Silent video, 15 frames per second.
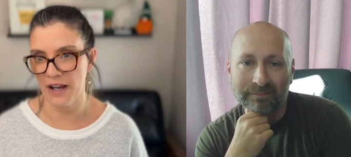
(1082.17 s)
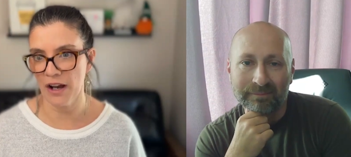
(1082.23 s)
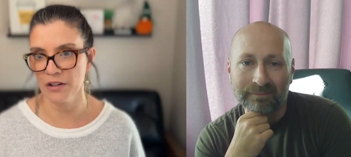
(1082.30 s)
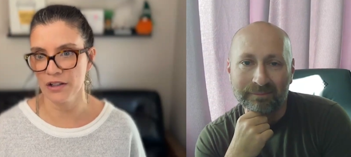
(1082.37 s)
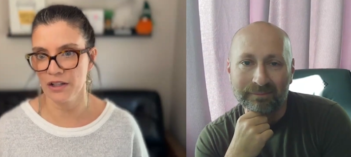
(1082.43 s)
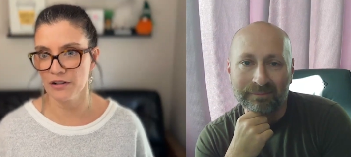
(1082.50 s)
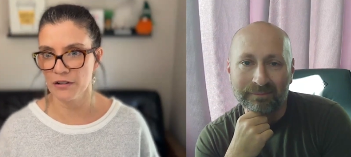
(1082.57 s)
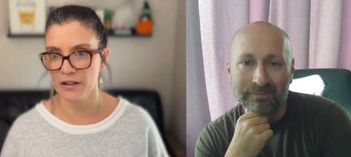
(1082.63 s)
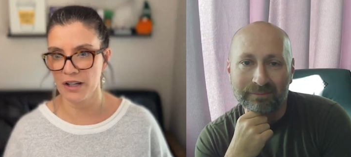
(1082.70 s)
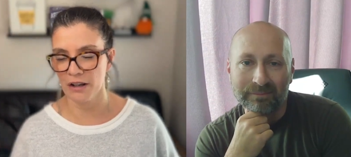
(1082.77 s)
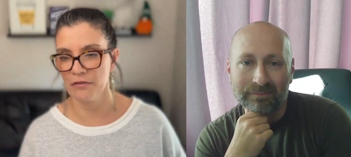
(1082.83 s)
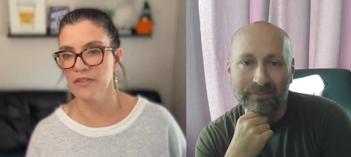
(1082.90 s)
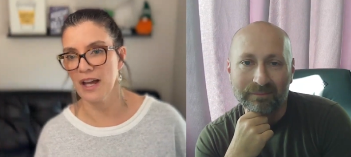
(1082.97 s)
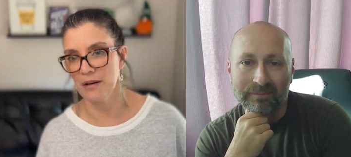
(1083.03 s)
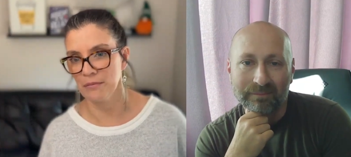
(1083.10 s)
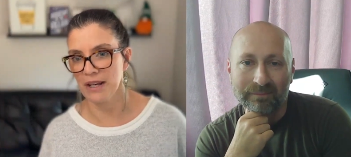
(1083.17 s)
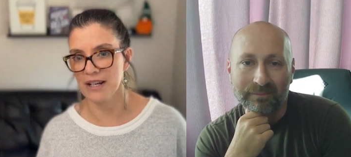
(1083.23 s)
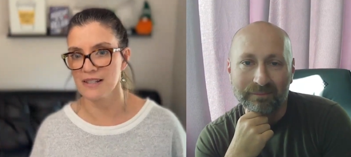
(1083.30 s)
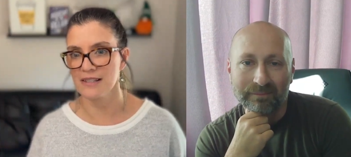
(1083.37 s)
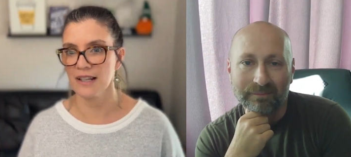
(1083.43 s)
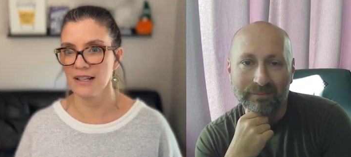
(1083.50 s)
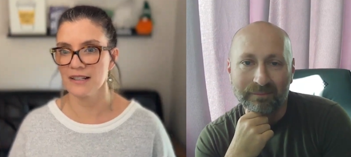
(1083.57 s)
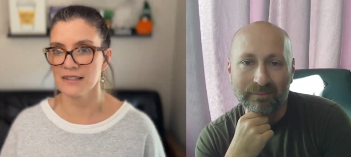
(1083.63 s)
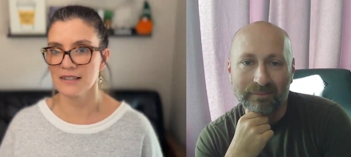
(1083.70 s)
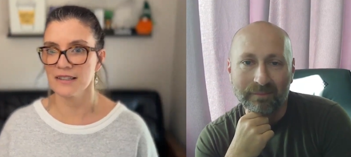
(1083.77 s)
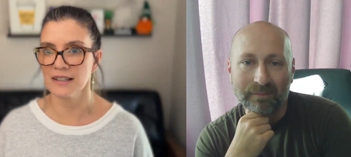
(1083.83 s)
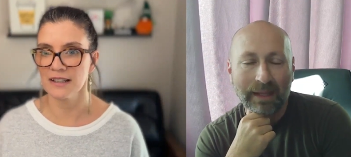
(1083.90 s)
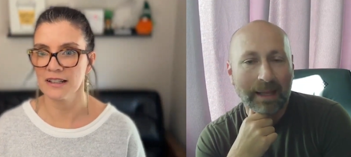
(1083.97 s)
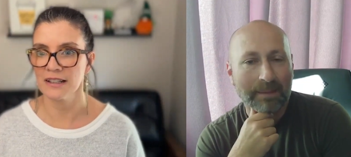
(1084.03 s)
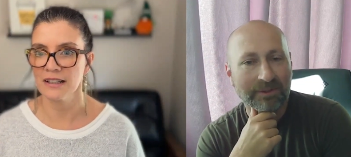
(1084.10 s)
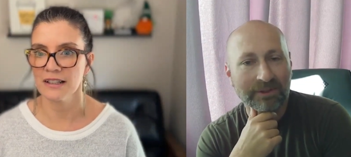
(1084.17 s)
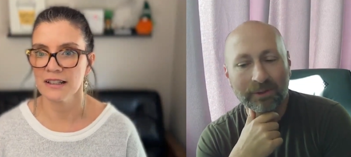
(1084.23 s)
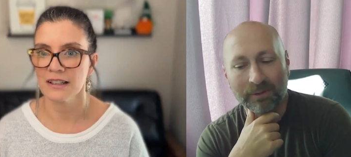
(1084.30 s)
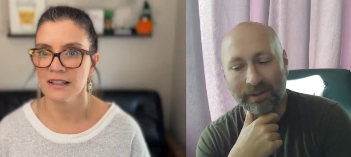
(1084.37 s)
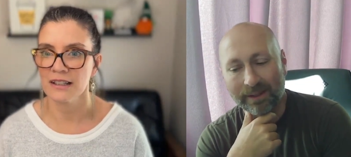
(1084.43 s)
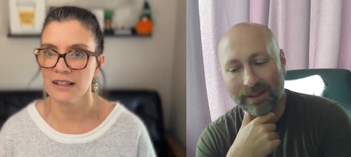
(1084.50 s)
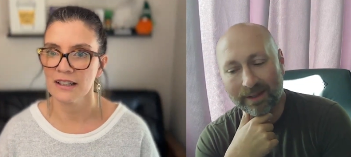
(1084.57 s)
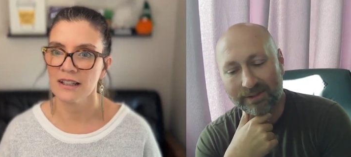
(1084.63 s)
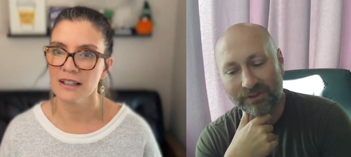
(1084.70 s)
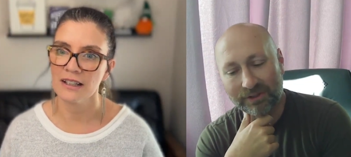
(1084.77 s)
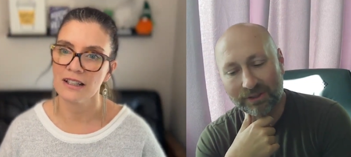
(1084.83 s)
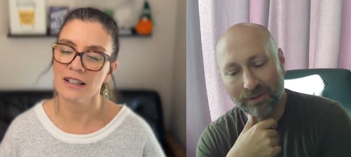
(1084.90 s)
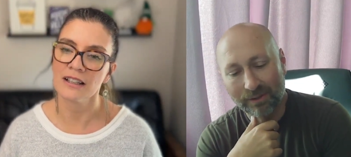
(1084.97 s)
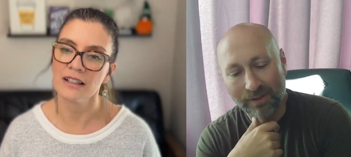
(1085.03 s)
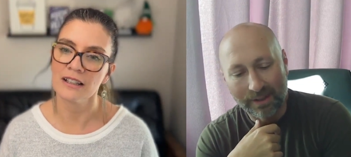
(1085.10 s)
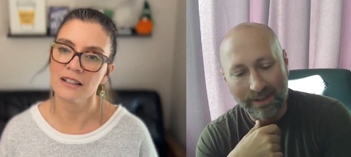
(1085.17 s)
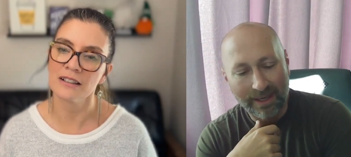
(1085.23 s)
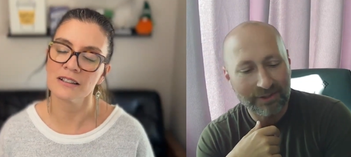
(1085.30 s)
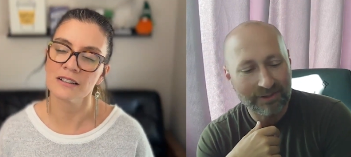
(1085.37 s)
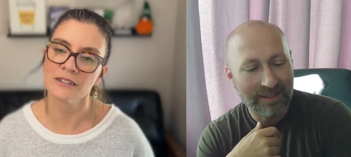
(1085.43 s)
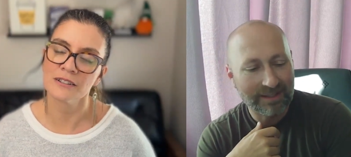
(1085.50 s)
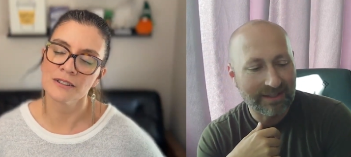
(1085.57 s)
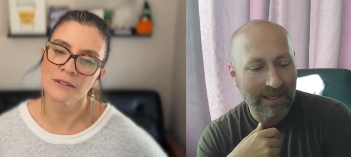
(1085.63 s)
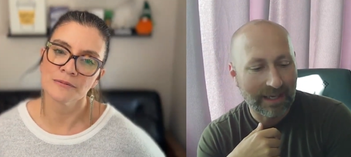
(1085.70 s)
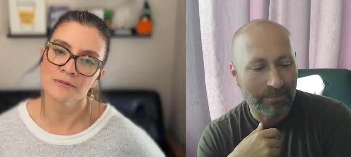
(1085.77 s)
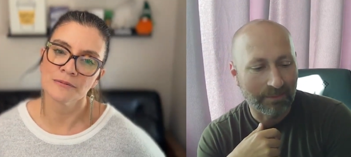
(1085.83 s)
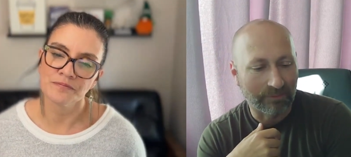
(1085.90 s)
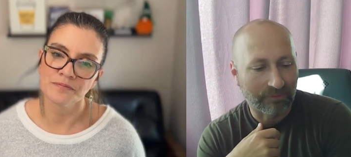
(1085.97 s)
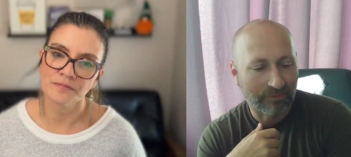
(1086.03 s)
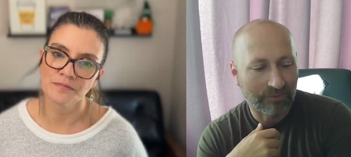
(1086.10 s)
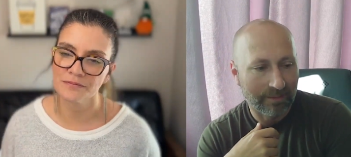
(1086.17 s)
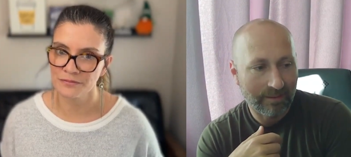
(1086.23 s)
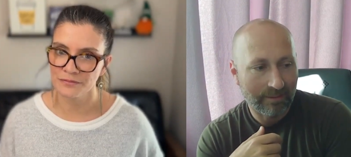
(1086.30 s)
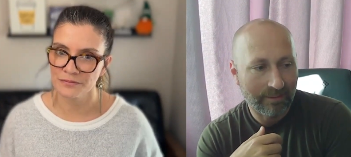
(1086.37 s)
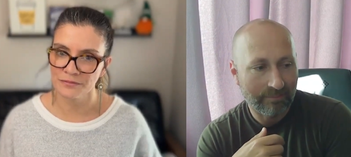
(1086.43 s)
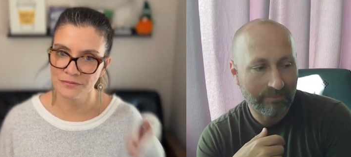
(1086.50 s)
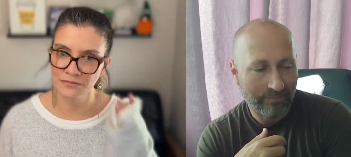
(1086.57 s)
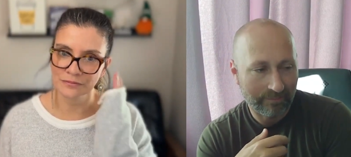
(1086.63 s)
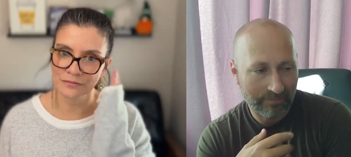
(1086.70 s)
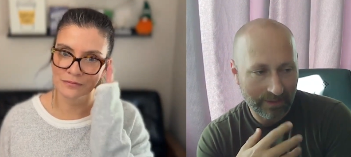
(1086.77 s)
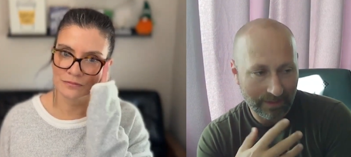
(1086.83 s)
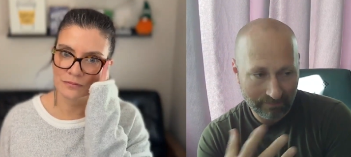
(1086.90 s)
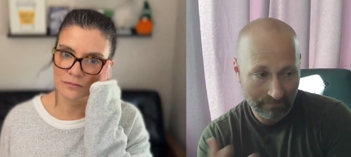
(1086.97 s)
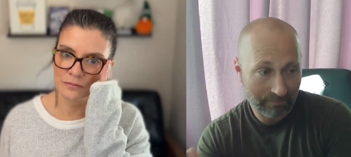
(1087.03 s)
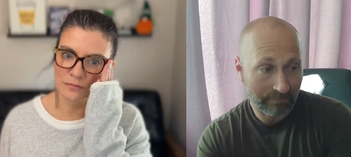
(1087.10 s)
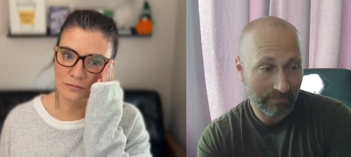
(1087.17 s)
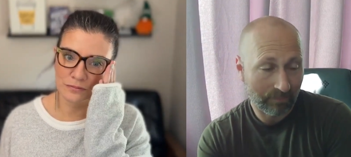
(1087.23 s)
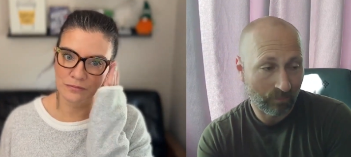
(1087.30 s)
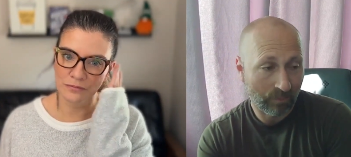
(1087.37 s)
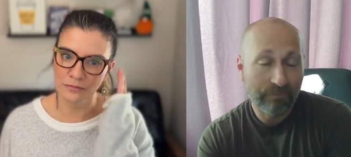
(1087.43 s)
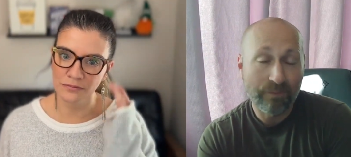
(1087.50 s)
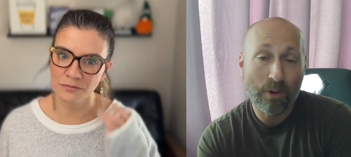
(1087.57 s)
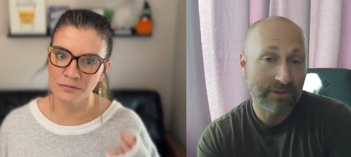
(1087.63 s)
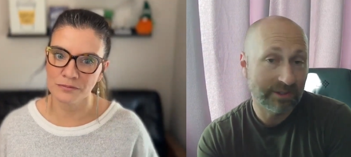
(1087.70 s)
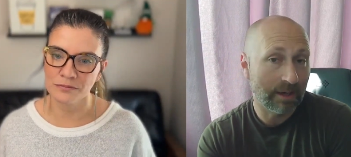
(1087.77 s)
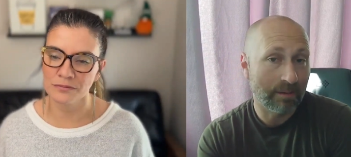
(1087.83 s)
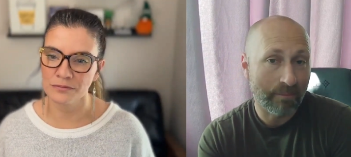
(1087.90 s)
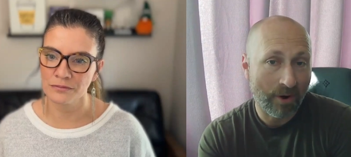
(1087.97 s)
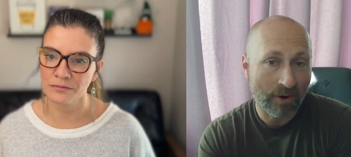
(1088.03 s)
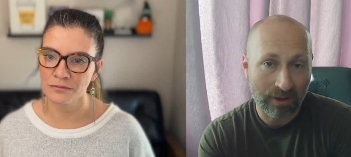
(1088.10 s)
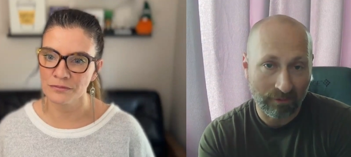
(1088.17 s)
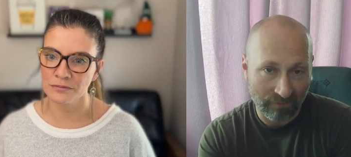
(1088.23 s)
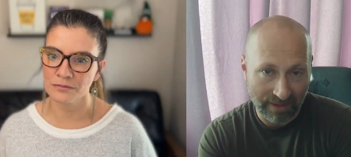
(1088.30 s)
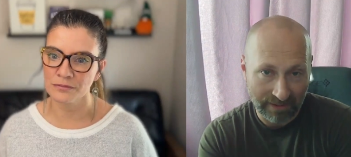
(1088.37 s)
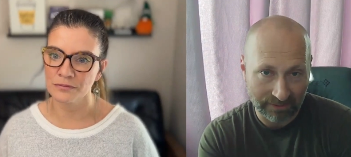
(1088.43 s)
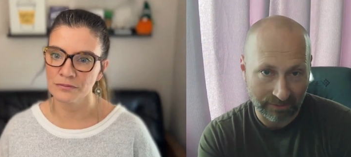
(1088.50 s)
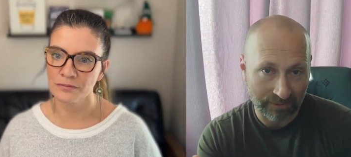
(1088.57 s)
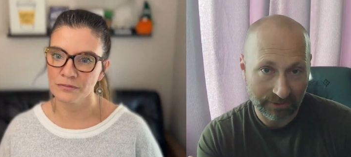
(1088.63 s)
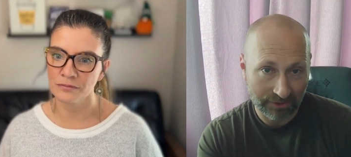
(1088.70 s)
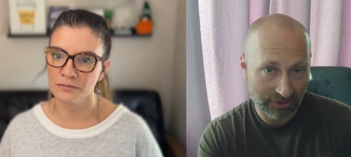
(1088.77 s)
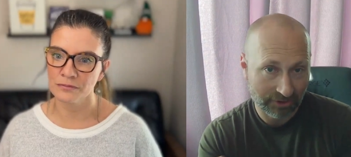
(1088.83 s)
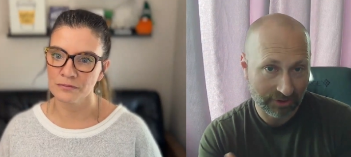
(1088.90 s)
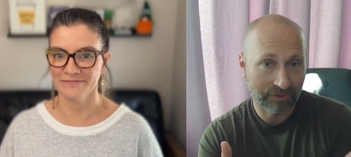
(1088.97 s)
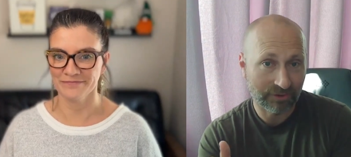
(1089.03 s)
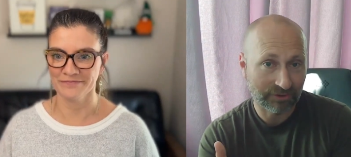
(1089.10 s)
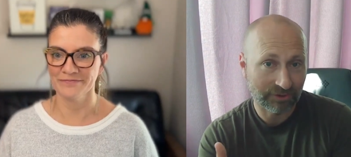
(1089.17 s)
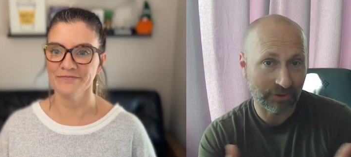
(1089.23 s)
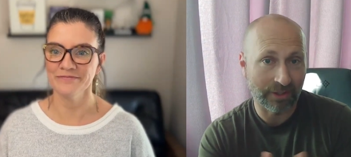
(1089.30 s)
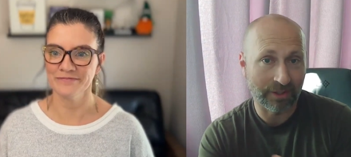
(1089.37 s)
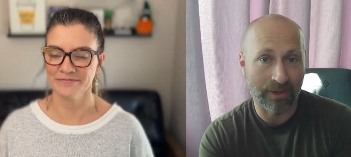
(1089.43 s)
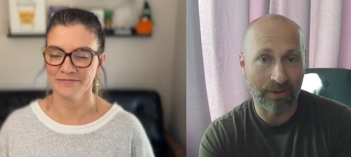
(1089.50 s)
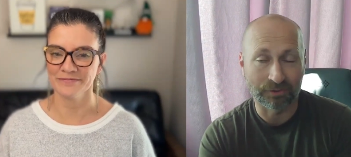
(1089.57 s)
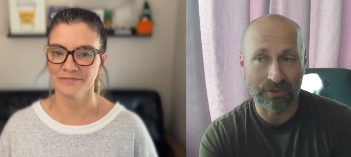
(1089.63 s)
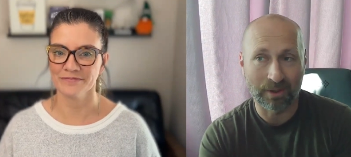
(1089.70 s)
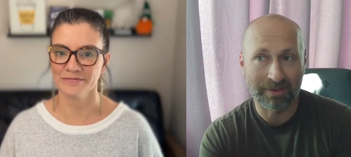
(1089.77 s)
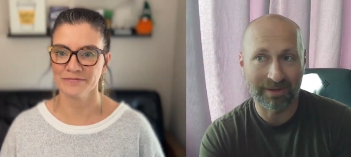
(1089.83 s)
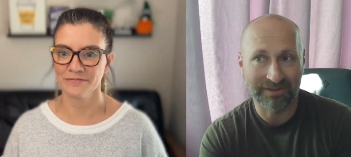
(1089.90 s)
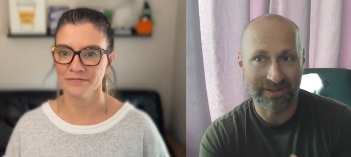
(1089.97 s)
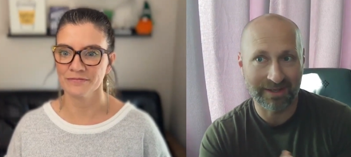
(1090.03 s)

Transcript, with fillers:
Speaker 1: the value if that makes sense
Speaker 2: absolutely yeah so here's an example so in, in, in we're focusing on market research, just mm-hmm. so you know. So I'm going